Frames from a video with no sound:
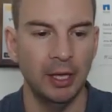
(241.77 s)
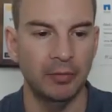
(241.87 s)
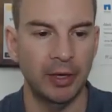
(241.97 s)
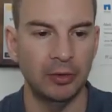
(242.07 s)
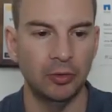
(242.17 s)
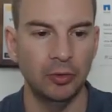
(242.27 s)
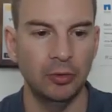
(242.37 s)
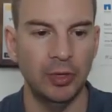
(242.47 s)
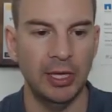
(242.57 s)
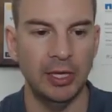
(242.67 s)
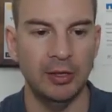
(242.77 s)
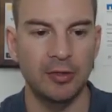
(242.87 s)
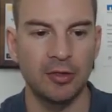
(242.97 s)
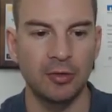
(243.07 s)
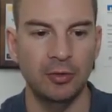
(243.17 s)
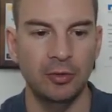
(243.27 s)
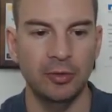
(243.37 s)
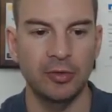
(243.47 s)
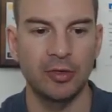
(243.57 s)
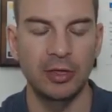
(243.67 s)
If I do a
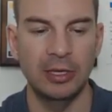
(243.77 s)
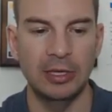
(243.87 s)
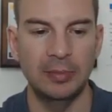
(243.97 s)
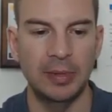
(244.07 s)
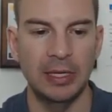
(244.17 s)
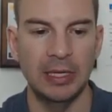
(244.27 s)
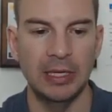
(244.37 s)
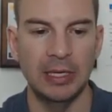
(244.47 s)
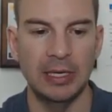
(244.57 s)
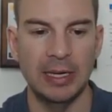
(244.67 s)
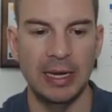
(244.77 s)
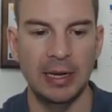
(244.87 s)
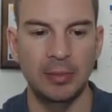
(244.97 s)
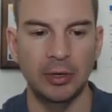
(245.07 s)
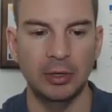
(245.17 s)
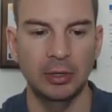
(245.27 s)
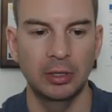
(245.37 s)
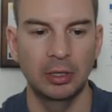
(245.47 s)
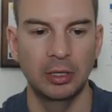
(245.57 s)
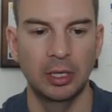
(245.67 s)
show CDP neighbor,
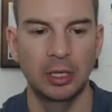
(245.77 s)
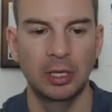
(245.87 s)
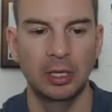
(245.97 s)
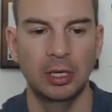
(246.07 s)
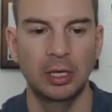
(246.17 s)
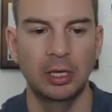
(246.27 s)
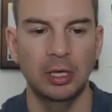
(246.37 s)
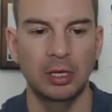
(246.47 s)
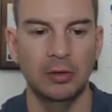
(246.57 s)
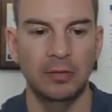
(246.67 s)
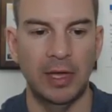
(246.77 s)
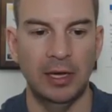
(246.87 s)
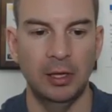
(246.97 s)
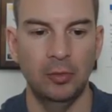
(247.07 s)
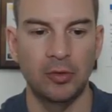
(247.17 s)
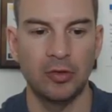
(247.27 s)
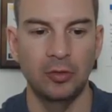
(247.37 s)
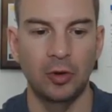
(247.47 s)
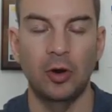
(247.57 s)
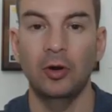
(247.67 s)
then it will
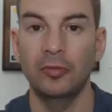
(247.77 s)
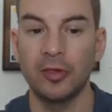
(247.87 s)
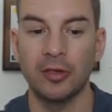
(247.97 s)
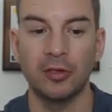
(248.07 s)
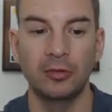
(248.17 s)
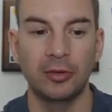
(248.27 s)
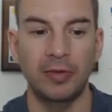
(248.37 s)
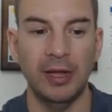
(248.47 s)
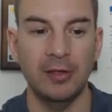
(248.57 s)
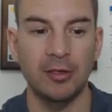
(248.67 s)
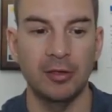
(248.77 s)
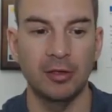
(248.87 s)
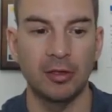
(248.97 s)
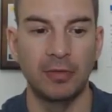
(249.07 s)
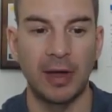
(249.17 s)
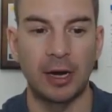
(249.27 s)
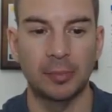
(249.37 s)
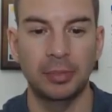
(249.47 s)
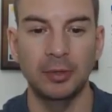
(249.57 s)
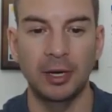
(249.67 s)
show all the Cisco devices that are
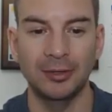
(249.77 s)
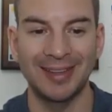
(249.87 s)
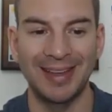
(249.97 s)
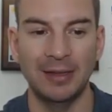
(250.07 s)
plugged